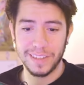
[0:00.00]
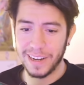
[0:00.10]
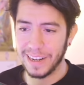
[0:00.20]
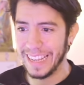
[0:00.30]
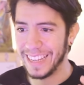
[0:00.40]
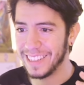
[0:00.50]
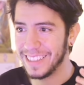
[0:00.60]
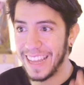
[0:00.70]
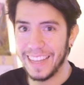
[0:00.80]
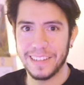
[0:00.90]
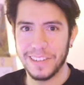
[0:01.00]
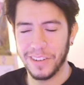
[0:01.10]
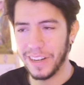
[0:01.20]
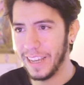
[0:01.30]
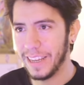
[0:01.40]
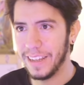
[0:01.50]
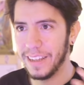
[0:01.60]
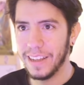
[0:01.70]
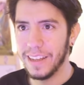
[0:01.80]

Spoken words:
They're like a test or like a